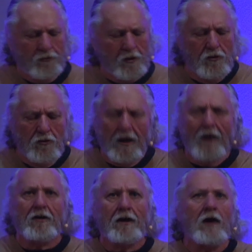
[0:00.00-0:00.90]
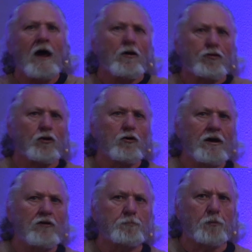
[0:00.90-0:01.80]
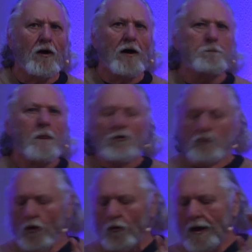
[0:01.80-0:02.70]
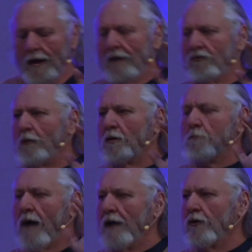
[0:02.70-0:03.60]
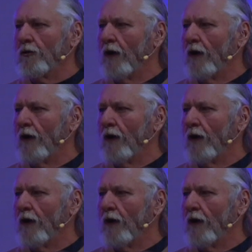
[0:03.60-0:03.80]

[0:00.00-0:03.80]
the new covenant through his blood. So it's a reminder